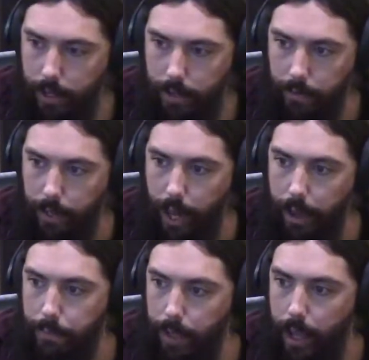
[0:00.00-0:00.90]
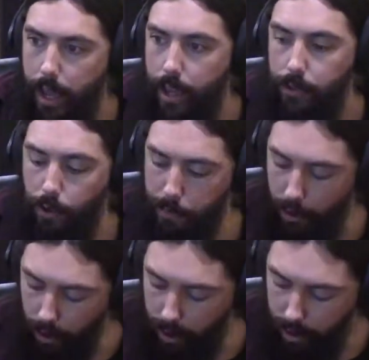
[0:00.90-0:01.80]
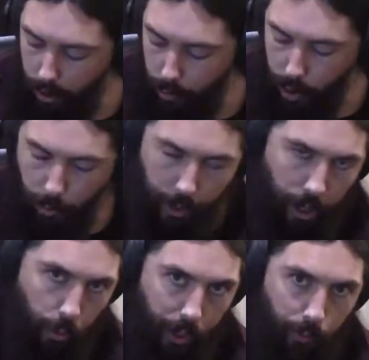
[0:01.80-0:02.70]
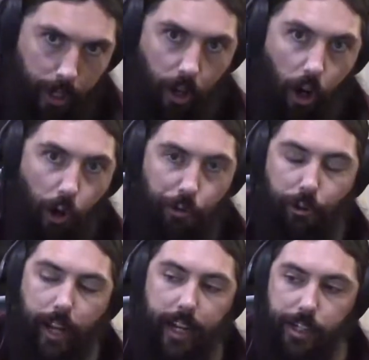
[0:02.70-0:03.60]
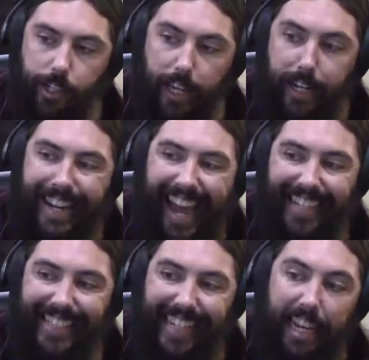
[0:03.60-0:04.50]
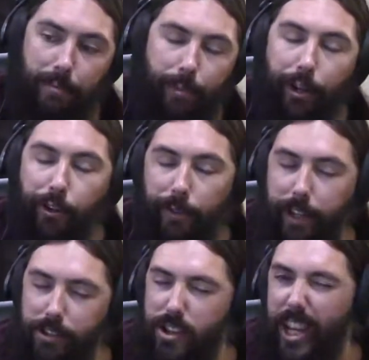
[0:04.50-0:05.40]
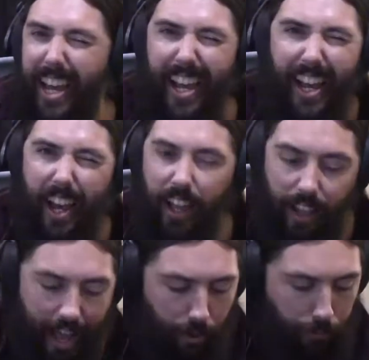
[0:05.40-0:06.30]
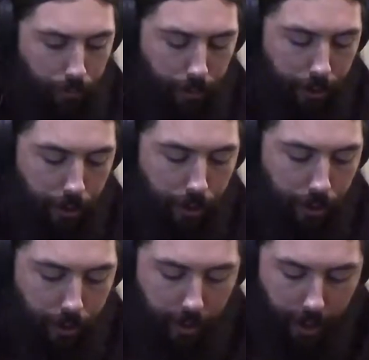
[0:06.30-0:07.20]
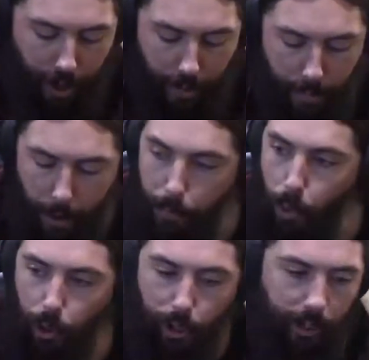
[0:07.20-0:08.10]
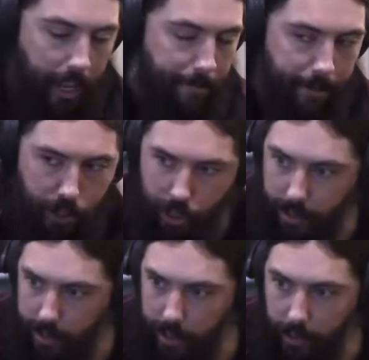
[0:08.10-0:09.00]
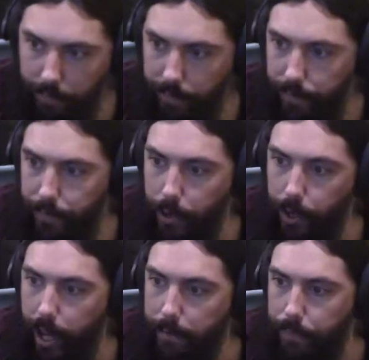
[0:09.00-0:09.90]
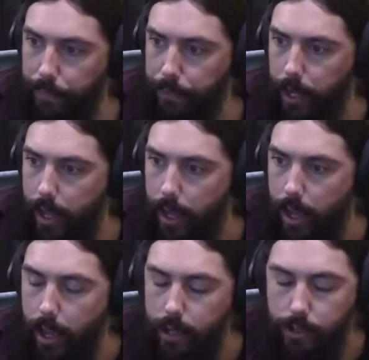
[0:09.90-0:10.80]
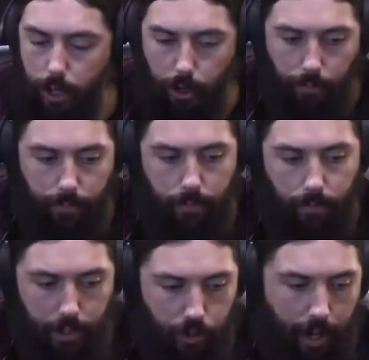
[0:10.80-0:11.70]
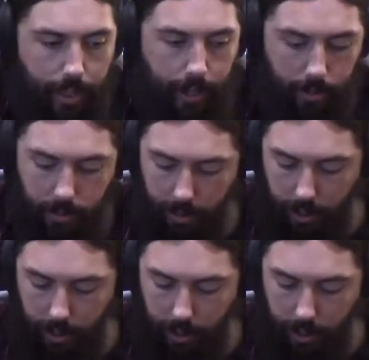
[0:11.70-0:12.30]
Okay, so we always want to alternate index and middle. It just allows for more efficiency. Okay, so let's try this.